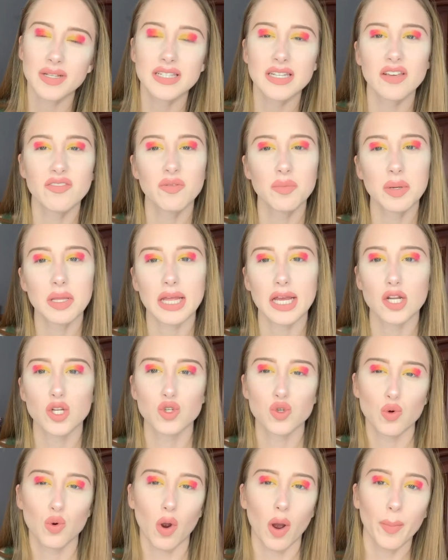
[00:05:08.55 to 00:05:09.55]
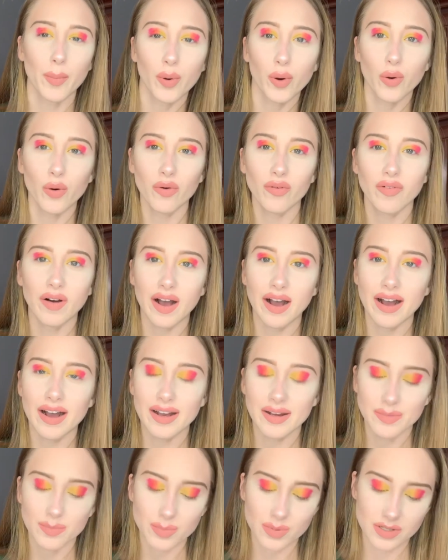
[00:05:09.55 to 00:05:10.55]
It's giving me like tropical
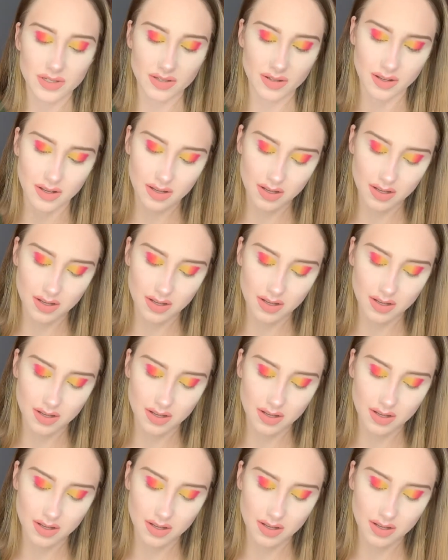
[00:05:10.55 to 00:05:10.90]
vibes,